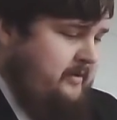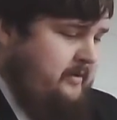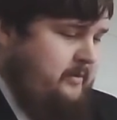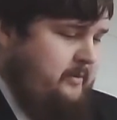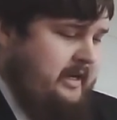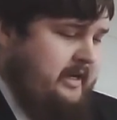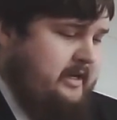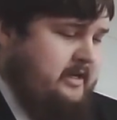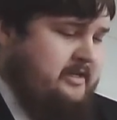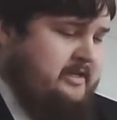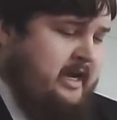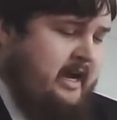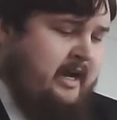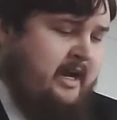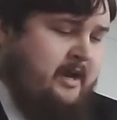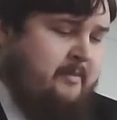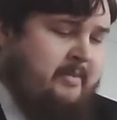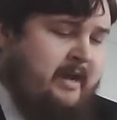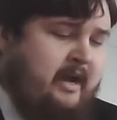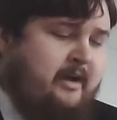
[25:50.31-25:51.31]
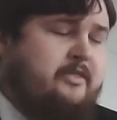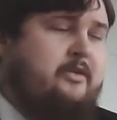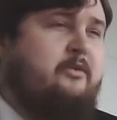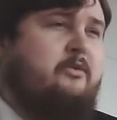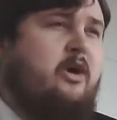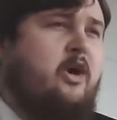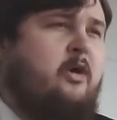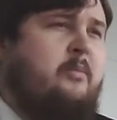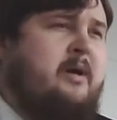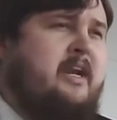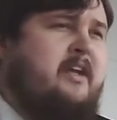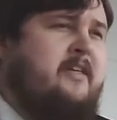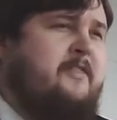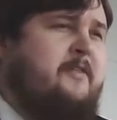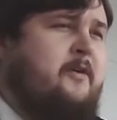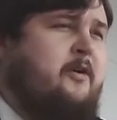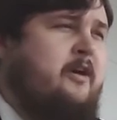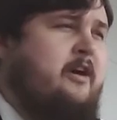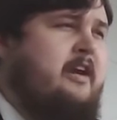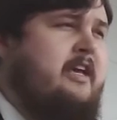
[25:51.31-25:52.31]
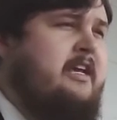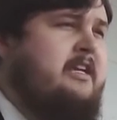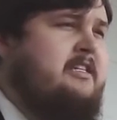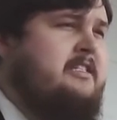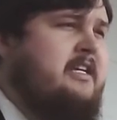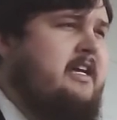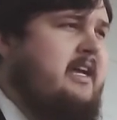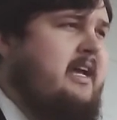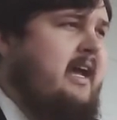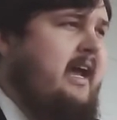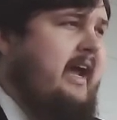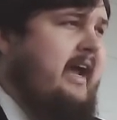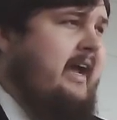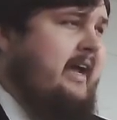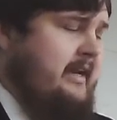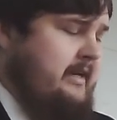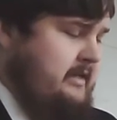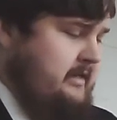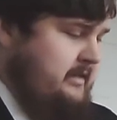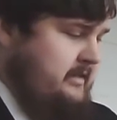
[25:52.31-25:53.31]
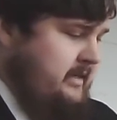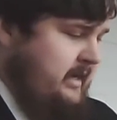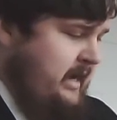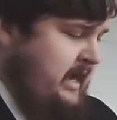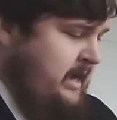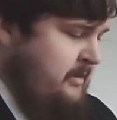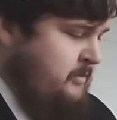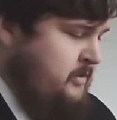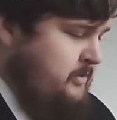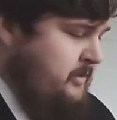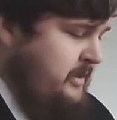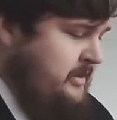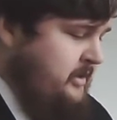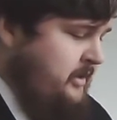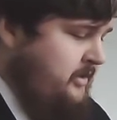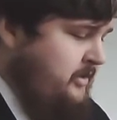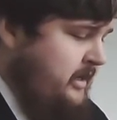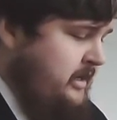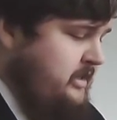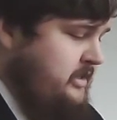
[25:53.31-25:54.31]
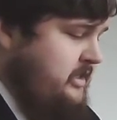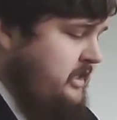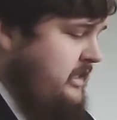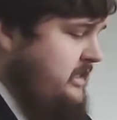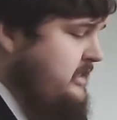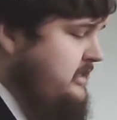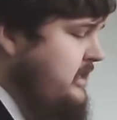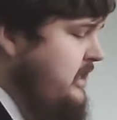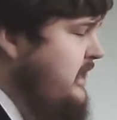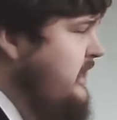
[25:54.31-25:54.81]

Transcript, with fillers: We can talk about the Roman authorities and times when the Christians